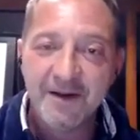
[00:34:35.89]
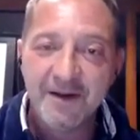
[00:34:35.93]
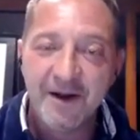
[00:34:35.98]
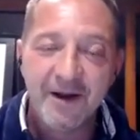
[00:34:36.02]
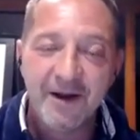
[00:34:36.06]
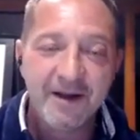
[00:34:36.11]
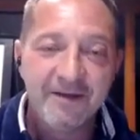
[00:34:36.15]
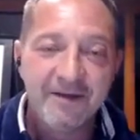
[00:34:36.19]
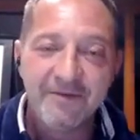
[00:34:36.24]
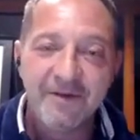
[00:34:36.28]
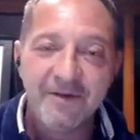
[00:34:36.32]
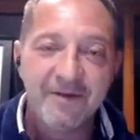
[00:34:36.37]

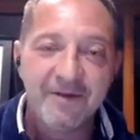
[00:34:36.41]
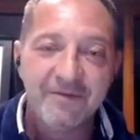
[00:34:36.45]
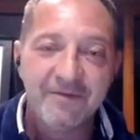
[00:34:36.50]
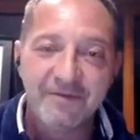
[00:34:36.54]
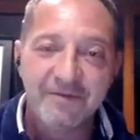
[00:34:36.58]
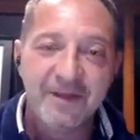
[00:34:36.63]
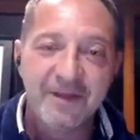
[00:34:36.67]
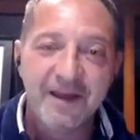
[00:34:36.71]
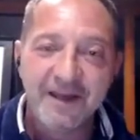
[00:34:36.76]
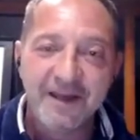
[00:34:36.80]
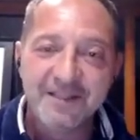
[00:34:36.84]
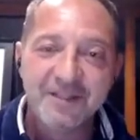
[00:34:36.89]

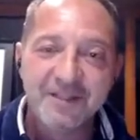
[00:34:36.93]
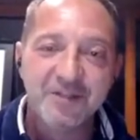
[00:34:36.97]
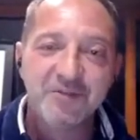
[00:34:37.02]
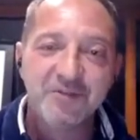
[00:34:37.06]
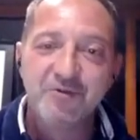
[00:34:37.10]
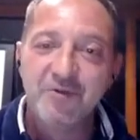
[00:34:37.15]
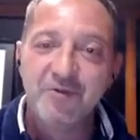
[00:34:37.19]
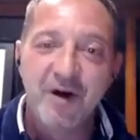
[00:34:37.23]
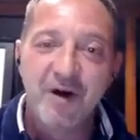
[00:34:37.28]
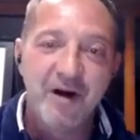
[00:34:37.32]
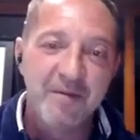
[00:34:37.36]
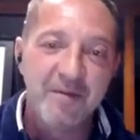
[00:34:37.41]
If there
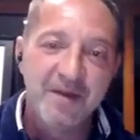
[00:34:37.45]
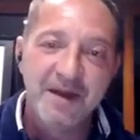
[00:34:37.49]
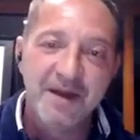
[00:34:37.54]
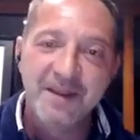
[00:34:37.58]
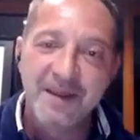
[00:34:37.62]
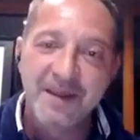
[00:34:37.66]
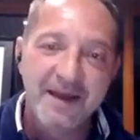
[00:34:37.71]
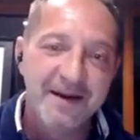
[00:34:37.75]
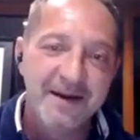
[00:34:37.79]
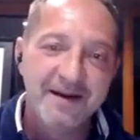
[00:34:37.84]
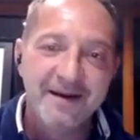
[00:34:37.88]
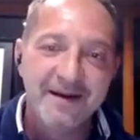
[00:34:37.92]
isn't drama,
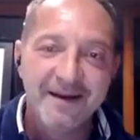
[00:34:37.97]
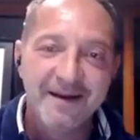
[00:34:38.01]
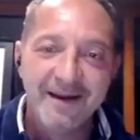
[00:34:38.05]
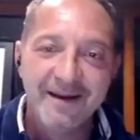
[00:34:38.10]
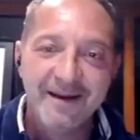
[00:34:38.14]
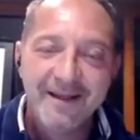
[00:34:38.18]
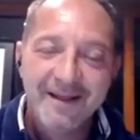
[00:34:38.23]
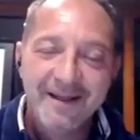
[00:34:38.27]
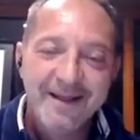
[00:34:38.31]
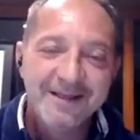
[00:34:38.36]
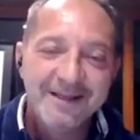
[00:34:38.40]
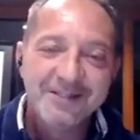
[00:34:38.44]

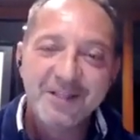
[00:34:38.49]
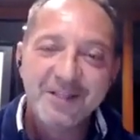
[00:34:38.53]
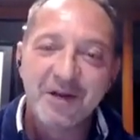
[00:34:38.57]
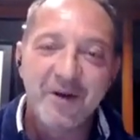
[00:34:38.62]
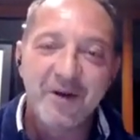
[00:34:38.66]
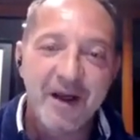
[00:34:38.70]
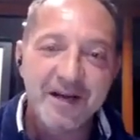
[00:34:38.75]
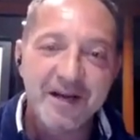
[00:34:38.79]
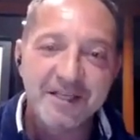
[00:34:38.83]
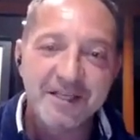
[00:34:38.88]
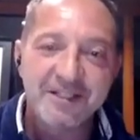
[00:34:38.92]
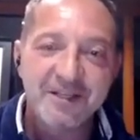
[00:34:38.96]
then it's the
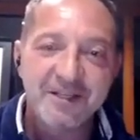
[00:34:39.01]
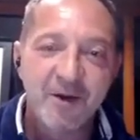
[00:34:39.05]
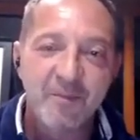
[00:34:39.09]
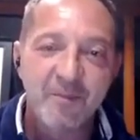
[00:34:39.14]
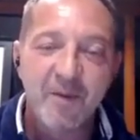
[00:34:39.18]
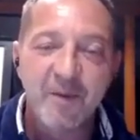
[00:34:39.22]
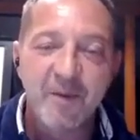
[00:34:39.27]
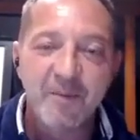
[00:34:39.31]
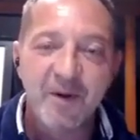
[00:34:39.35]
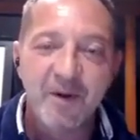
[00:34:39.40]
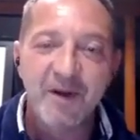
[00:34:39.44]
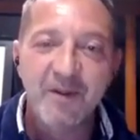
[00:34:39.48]
greatest
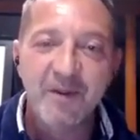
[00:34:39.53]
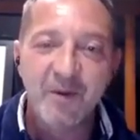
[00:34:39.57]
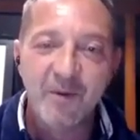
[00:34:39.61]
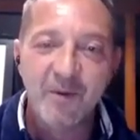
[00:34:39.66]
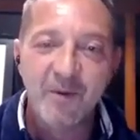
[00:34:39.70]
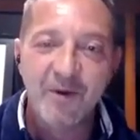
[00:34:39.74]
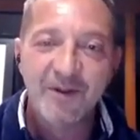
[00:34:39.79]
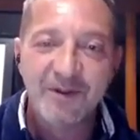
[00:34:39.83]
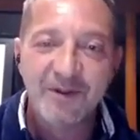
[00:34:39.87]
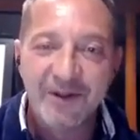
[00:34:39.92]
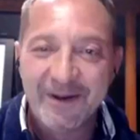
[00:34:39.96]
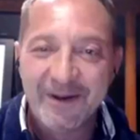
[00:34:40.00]
soap opera in the
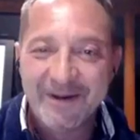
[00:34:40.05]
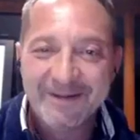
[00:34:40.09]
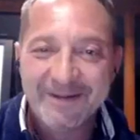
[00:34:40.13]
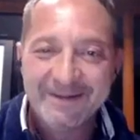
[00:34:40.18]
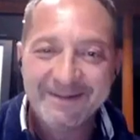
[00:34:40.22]
world.